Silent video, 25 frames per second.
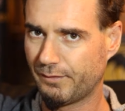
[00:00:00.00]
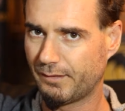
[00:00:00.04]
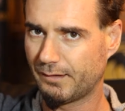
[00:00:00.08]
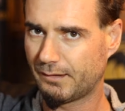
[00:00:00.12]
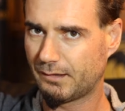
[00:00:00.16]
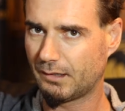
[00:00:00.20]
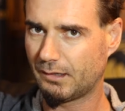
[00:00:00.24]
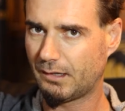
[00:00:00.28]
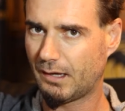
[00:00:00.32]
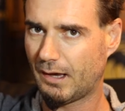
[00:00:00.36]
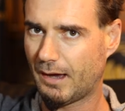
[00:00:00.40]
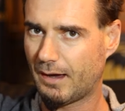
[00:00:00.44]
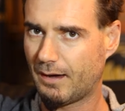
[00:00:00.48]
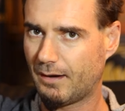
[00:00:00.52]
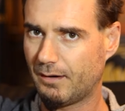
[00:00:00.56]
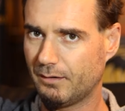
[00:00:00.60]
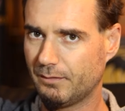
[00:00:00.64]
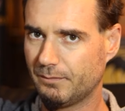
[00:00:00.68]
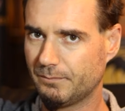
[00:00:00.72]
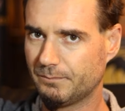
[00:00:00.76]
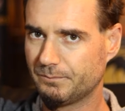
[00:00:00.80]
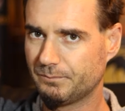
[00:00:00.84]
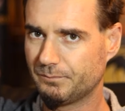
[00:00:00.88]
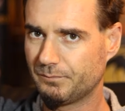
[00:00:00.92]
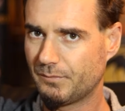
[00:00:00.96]
the cacao,
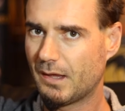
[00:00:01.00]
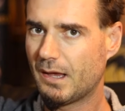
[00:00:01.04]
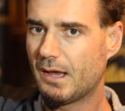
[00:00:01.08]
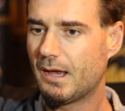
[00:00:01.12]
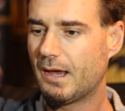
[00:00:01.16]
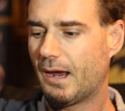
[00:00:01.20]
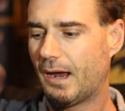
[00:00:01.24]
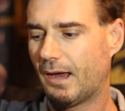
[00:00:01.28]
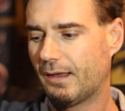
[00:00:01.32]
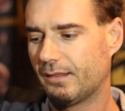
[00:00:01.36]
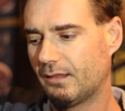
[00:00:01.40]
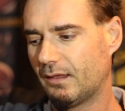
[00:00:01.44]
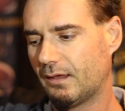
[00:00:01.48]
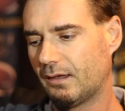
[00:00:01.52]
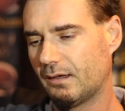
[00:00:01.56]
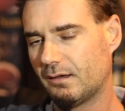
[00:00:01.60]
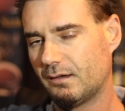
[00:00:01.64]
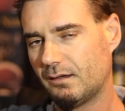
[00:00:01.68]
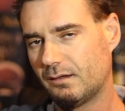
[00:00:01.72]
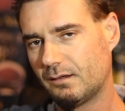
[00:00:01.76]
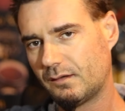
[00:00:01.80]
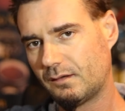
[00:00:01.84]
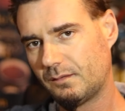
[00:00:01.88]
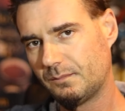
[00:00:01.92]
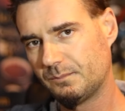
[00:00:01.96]
and
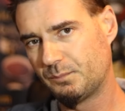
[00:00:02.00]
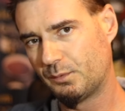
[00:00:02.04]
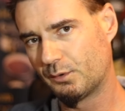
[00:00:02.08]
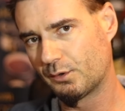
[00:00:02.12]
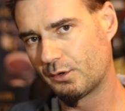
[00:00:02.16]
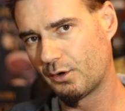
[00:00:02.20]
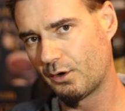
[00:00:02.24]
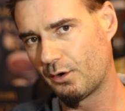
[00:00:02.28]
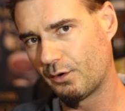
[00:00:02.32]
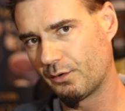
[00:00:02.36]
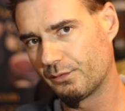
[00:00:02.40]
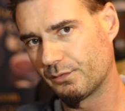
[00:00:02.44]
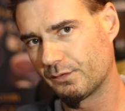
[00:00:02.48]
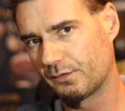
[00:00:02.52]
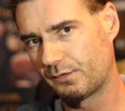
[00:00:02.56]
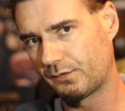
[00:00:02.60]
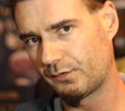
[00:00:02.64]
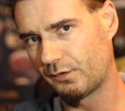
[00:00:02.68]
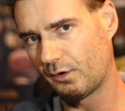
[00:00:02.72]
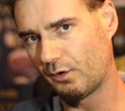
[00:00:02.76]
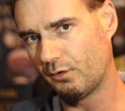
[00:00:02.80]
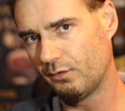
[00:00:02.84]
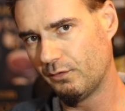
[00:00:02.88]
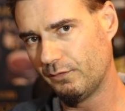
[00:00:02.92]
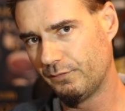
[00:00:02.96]
then put it on the
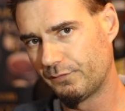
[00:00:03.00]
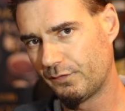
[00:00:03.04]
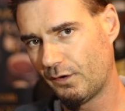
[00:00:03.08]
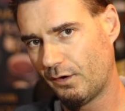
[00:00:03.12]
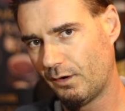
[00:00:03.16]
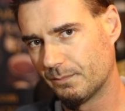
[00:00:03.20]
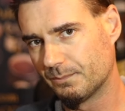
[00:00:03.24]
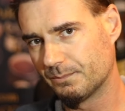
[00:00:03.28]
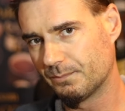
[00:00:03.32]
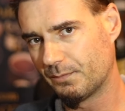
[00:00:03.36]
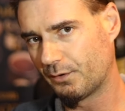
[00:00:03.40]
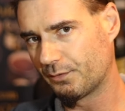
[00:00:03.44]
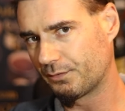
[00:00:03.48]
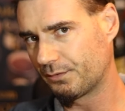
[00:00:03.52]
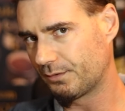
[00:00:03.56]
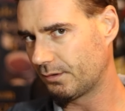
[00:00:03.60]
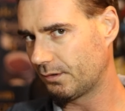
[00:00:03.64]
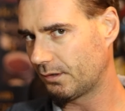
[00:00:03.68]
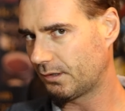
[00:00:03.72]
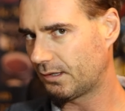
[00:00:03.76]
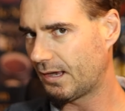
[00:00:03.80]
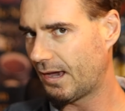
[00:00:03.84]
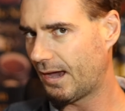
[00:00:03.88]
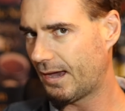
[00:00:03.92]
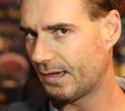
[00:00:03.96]
stove top, on
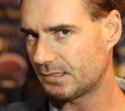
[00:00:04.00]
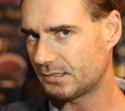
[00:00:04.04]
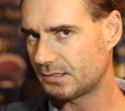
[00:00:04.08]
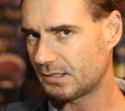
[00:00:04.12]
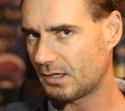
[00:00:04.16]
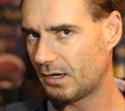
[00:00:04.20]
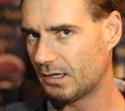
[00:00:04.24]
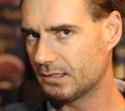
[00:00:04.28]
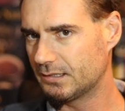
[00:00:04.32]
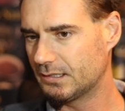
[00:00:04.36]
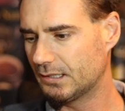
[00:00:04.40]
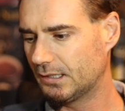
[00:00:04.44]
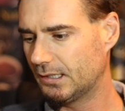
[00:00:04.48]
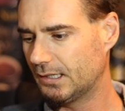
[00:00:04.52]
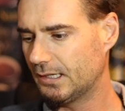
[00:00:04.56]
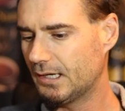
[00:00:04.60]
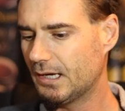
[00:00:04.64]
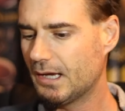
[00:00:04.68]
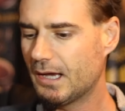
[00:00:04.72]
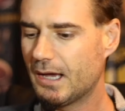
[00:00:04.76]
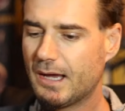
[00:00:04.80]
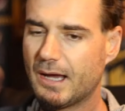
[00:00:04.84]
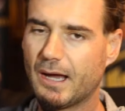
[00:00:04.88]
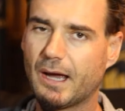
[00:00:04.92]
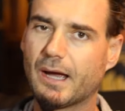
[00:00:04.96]
the gas
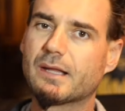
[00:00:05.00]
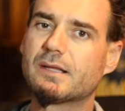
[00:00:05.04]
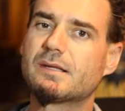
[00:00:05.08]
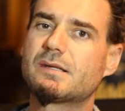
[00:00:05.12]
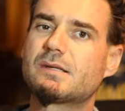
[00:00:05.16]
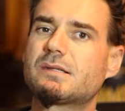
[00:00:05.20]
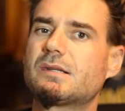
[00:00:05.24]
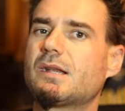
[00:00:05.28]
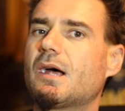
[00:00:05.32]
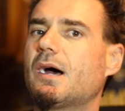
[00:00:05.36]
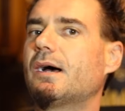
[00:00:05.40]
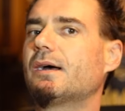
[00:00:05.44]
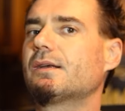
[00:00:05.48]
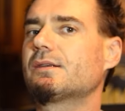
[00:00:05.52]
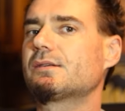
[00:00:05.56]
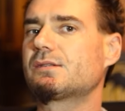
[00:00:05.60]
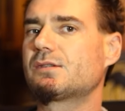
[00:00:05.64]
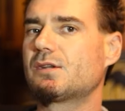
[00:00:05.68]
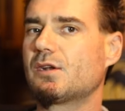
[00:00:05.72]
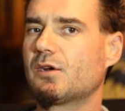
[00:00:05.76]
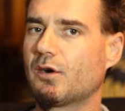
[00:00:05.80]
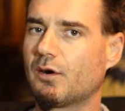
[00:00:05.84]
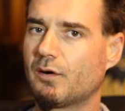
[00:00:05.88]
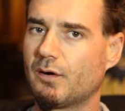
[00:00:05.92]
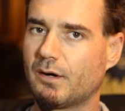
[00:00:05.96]
ideally, and start
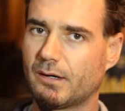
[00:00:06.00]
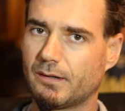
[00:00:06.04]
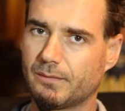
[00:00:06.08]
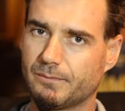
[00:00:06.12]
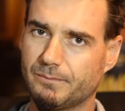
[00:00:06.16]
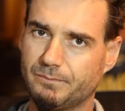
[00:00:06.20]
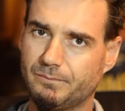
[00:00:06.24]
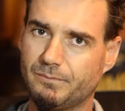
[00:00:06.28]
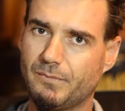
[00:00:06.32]
stirring.